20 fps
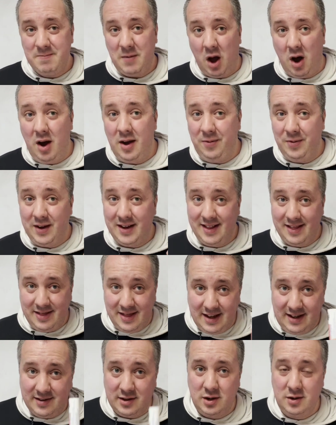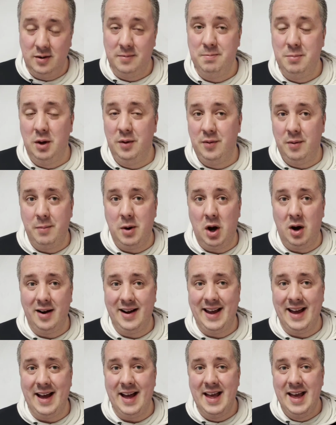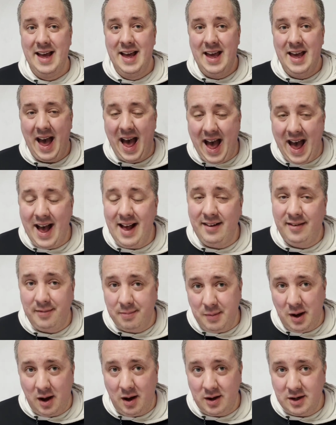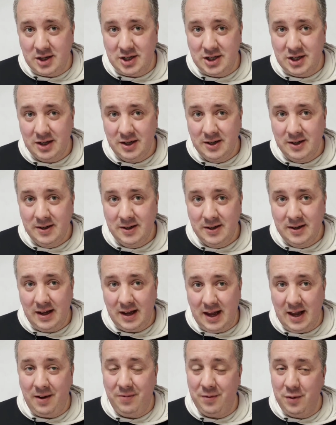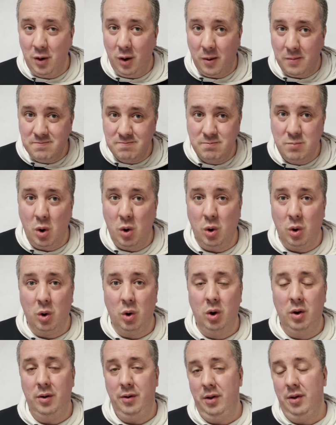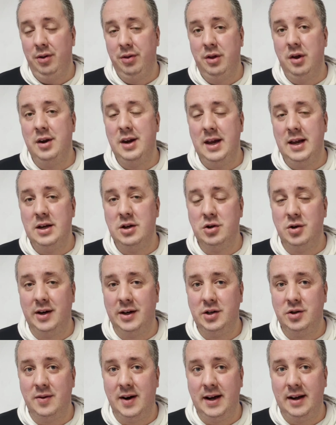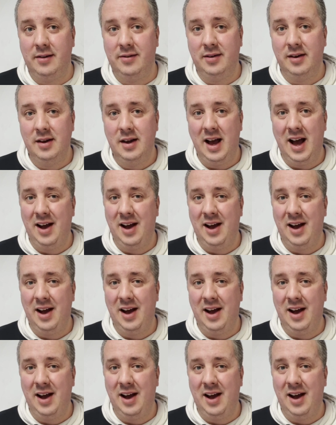I think this could move a market as much, if not more, than interest rates.